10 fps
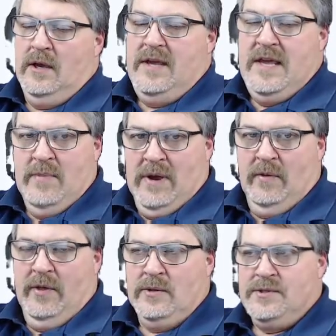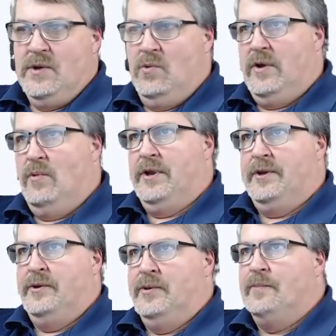email though. So what I want to do,